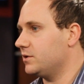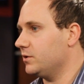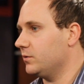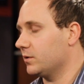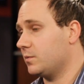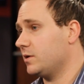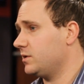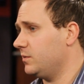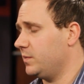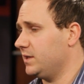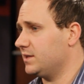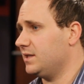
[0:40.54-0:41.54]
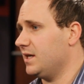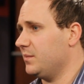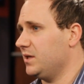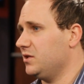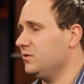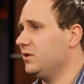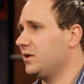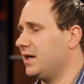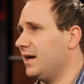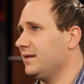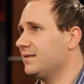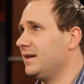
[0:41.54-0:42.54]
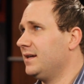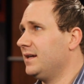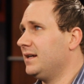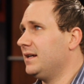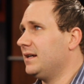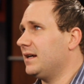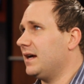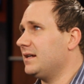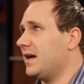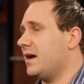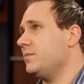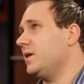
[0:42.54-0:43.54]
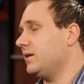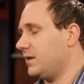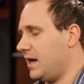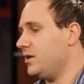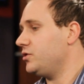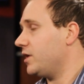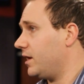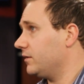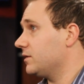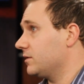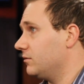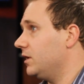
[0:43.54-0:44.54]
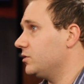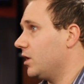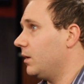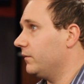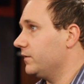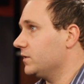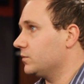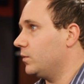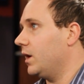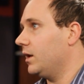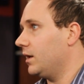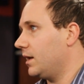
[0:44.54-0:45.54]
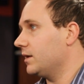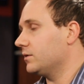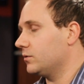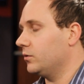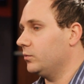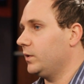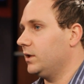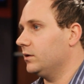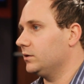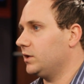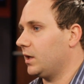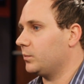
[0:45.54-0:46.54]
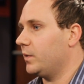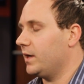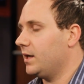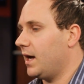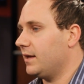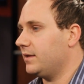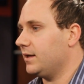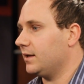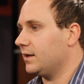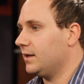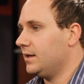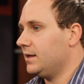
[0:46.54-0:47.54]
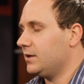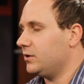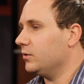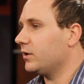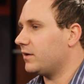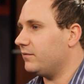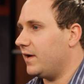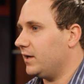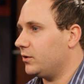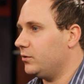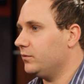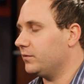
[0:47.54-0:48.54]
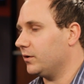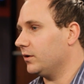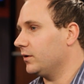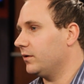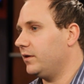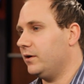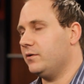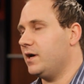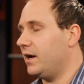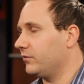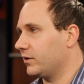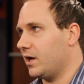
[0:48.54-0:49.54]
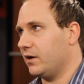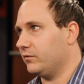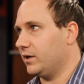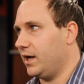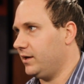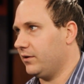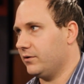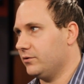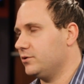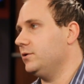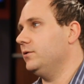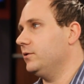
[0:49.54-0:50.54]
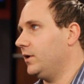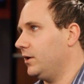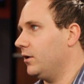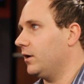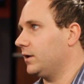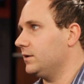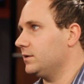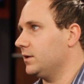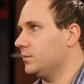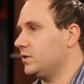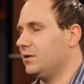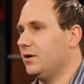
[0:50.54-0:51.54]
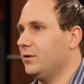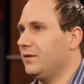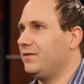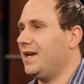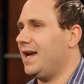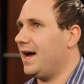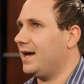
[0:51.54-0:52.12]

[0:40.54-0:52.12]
do, especially in BC. I mean, you look at, I, I mean, A Channel does a great job of it as well, and so do we here at Czech. But I think you look at Vancouver; they're never covering any of their junior A hockey teams. You know, if they